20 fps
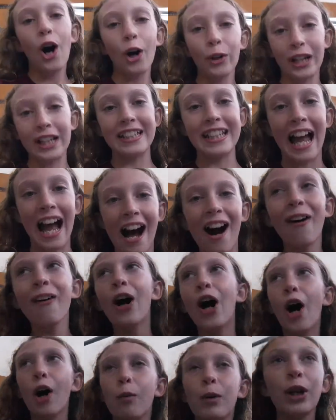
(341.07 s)
And now
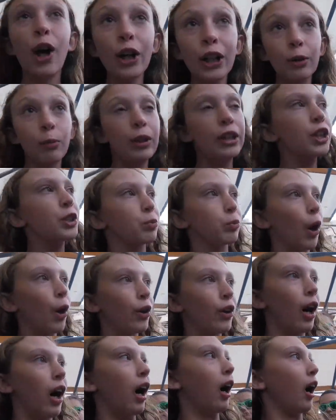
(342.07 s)
we just rode
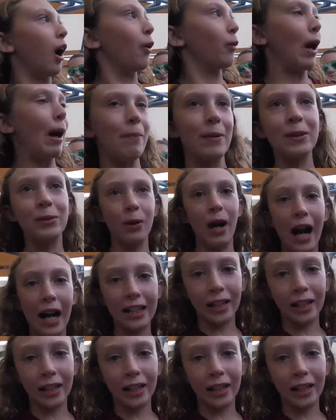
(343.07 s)
a rapid ride